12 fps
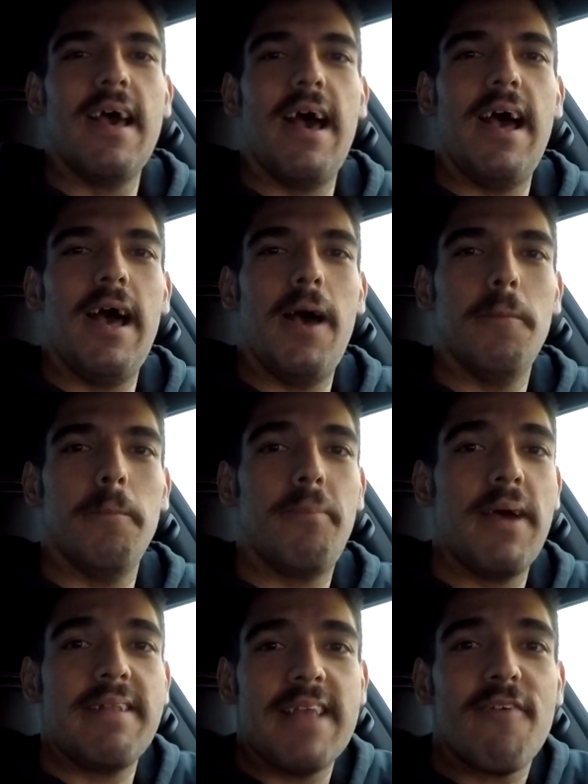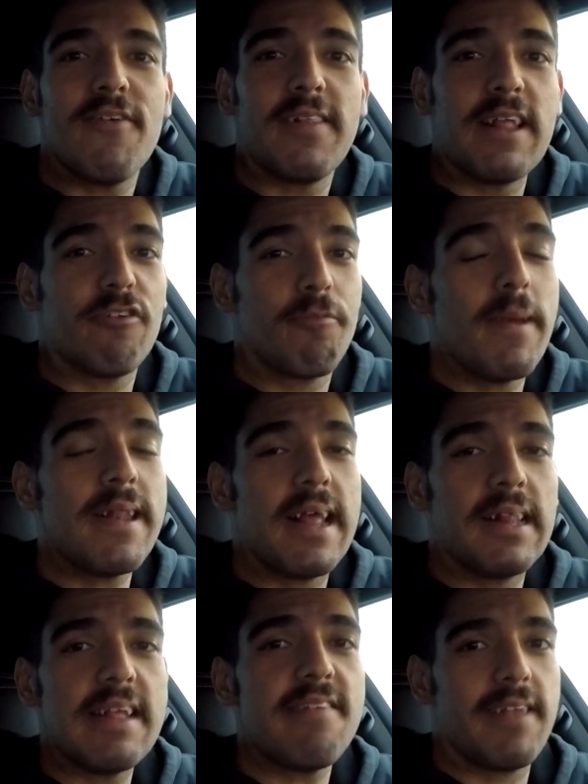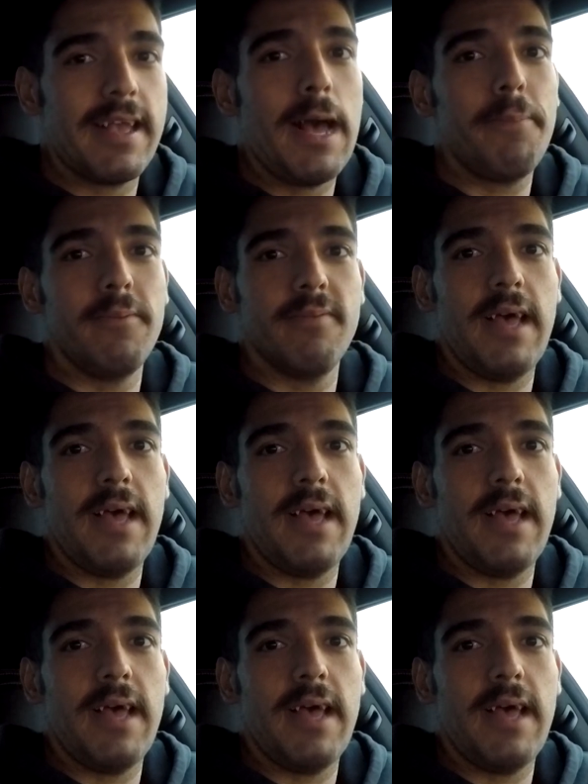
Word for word: Um, but definitely there's been at least a couple